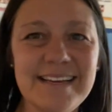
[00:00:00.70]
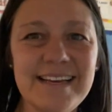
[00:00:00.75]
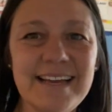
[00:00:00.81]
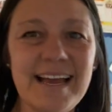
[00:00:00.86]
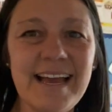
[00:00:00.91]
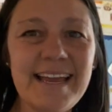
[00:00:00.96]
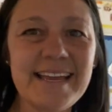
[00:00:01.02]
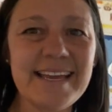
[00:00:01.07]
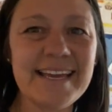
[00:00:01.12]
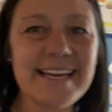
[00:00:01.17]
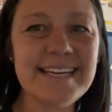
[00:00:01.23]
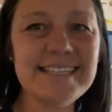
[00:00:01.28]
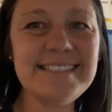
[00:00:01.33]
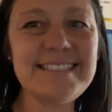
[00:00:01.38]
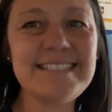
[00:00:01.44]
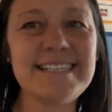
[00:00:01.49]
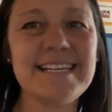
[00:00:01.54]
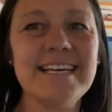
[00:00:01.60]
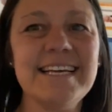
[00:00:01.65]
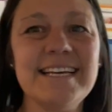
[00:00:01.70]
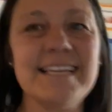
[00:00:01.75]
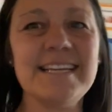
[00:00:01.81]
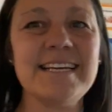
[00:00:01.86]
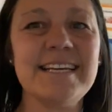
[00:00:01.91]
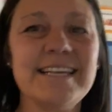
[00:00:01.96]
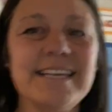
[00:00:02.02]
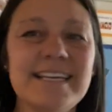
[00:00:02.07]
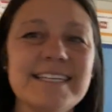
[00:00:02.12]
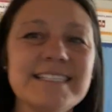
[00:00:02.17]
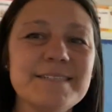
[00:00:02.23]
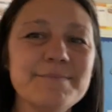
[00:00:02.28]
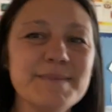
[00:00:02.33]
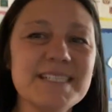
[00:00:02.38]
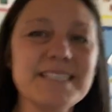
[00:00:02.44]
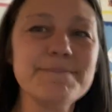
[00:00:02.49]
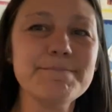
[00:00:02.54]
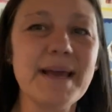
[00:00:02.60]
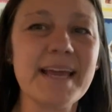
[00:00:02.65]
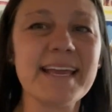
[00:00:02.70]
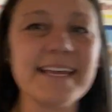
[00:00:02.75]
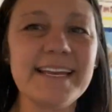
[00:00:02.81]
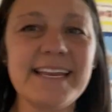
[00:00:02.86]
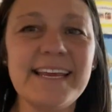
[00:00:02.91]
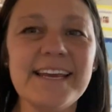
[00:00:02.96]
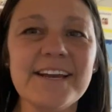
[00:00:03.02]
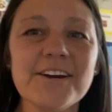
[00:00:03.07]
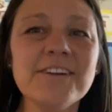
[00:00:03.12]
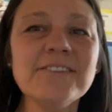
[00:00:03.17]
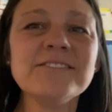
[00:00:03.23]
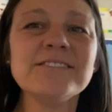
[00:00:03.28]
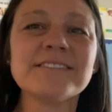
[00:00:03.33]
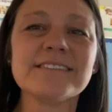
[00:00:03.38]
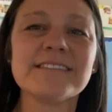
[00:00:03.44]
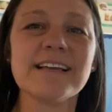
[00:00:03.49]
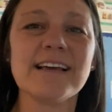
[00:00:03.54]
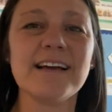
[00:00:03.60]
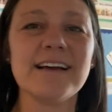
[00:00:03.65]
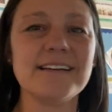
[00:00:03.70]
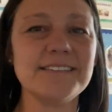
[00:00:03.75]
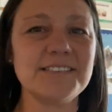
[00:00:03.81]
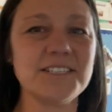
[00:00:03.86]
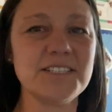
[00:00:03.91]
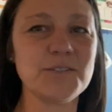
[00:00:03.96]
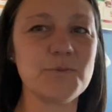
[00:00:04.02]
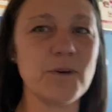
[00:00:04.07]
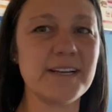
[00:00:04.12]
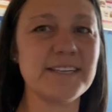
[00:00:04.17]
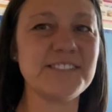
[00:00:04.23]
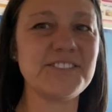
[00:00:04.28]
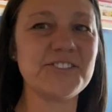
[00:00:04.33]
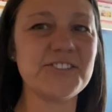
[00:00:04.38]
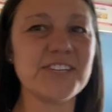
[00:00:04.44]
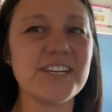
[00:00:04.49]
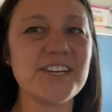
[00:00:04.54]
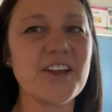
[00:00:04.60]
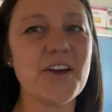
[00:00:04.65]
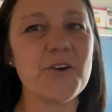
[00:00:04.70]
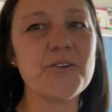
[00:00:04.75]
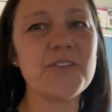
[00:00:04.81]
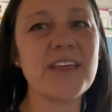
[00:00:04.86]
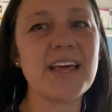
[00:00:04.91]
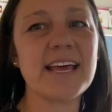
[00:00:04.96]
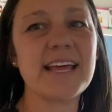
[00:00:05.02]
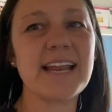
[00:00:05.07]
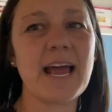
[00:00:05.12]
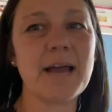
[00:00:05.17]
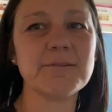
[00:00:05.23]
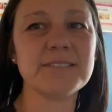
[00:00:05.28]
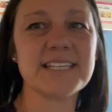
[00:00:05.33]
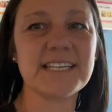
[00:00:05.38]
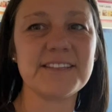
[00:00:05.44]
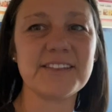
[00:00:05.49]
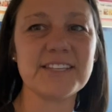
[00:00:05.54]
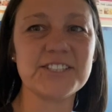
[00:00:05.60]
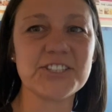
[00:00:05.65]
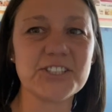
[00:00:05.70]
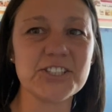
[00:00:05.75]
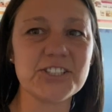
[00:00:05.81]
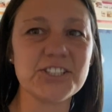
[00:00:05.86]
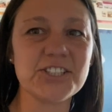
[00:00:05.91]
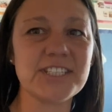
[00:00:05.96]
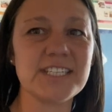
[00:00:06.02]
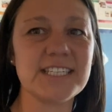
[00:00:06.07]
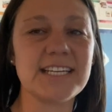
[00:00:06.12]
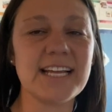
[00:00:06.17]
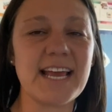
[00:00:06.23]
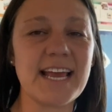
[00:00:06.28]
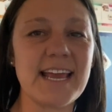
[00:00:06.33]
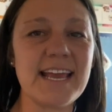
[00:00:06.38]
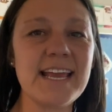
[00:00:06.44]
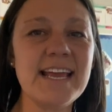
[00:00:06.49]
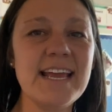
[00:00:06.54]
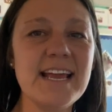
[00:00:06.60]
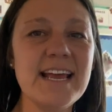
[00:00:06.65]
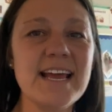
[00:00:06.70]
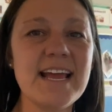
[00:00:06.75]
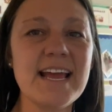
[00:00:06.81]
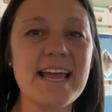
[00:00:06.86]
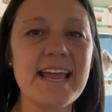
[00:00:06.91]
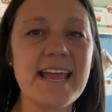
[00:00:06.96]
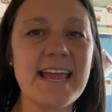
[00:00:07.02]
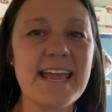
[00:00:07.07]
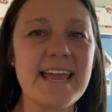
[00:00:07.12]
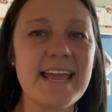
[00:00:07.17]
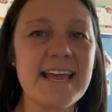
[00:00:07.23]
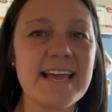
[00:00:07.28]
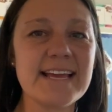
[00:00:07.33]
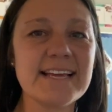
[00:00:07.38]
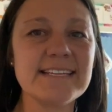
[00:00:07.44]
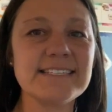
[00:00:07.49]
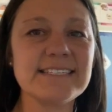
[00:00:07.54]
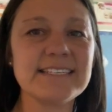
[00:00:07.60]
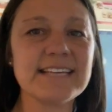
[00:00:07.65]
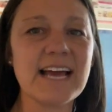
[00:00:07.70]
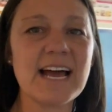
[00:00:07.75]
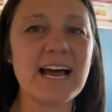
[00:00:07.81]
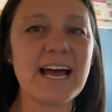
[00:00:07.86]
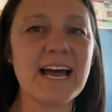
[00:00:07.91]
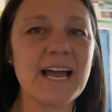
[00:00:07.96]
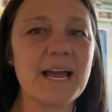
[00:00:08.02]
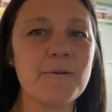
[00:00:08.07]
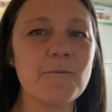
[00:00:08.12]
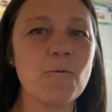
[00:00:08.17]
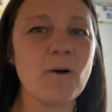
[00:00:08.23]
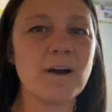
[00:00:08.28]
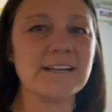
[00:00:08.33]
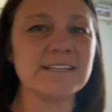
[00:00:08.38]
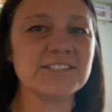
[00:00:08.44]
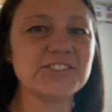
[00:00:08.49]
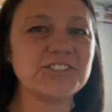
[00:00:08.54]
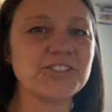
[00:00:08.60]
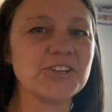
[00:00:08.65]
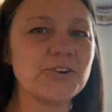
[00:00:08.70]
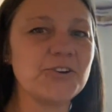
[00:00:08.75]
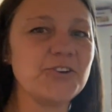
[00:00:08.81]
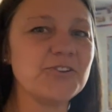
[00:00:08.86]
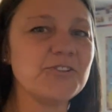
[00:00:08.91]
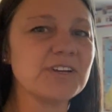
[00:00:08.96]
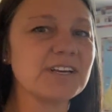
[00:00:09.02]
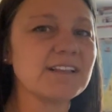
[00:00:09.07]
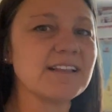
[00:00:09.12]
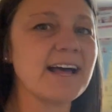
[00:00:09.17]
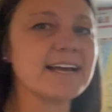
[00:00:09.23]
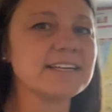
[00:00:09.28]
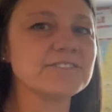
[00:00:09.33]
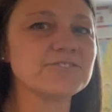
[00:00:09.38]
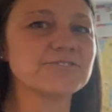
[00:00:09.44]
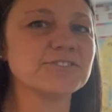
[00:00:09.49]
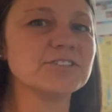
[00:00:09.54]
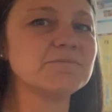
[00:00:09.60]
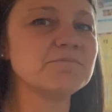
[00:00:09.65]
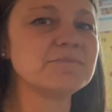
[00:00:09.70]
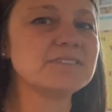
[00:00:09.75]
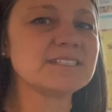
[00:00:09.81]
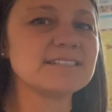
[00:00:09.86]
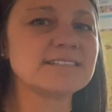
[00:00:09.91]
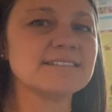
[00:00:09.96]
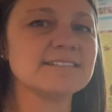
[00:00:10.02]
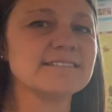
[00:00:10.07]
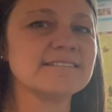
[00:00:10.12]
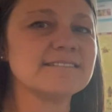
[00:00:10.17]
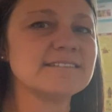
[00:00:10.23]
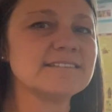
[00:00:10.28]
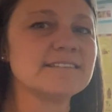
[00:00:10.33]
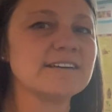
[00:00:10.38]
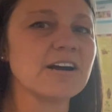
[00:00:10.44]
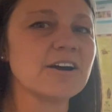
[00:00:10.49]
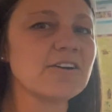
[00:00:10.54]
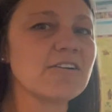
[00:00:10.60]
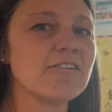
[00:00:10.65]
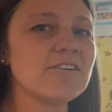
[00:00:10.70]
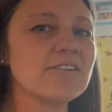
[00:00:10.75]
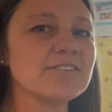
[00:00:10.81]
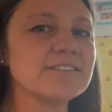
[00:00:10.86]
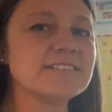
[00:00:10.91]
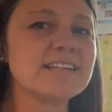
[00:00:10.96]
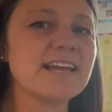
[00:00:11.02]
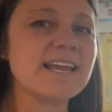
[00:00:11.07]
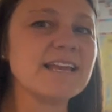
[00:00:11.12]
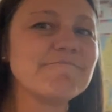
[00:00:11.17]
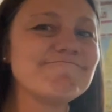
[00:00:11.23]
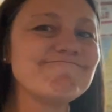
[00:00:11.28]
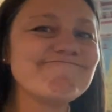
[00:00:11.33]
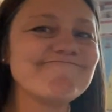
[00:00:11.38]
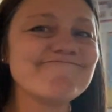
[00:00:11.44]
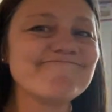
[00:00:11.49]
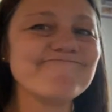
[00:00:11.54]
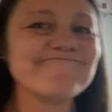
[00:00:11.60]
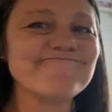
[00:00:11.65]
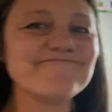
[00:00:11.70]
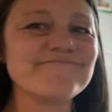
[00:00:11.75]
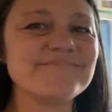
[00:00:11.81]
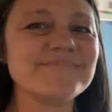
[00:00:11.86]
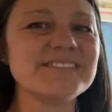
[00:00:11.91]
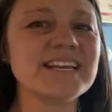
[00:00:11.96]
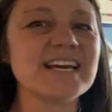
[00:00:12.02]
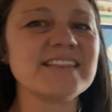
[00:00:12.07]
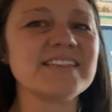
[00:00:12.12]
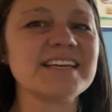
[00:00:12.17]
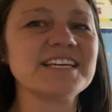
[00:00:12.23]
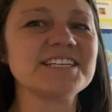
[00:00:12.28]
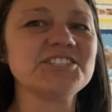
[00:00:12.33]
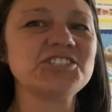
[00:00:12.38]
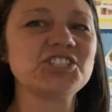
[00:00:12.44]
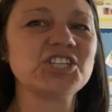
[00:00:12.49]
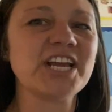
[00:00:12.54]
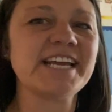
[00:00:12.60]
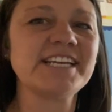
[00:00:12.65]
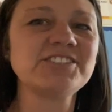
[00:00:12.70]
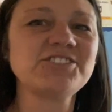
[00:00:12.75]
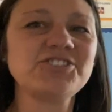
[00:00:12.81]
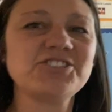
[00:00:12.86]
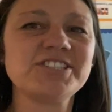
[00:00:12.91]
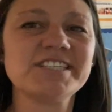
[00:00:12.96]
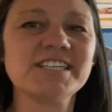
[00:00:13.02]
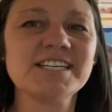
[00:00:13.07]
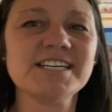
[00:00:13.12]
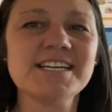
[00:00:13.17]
Hey kids, it's Miss Megan here. I just wanted you to know that I was at the church today and I wanted to show you the classrooms are all the same. Nothing has changed.